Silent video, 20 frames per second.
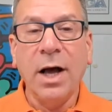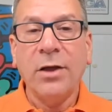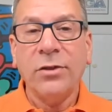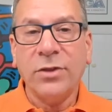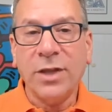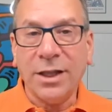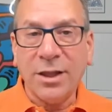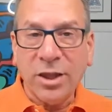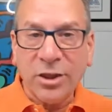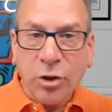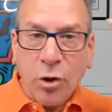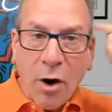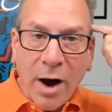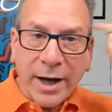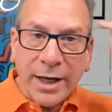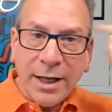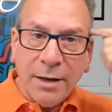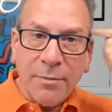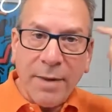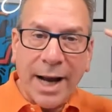the
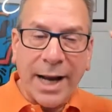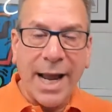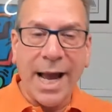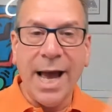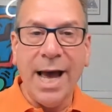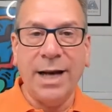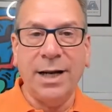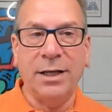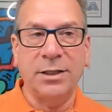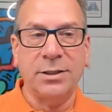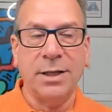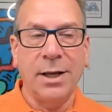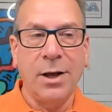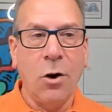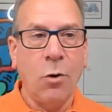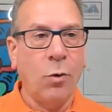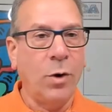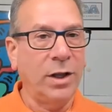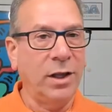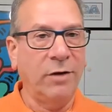thought in my head is,
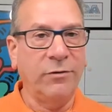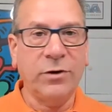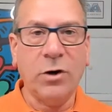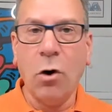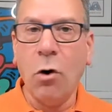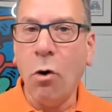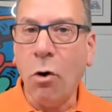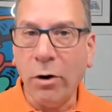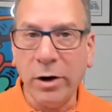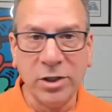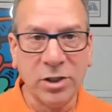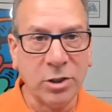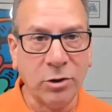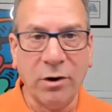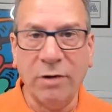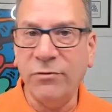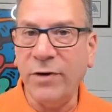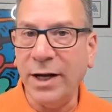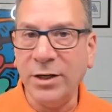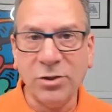well, of course, they're
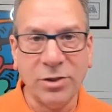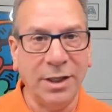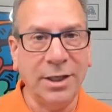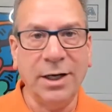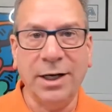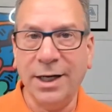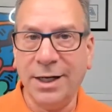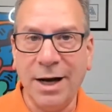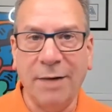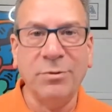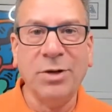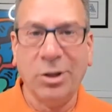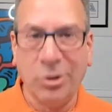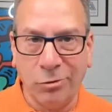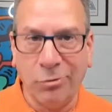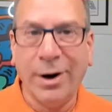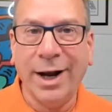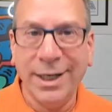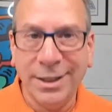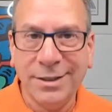eventually going to come to the
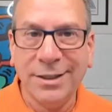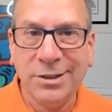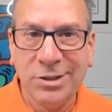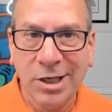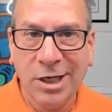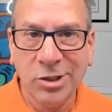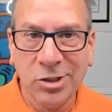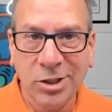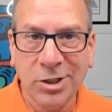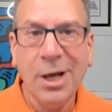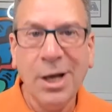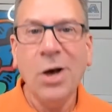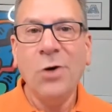right decision,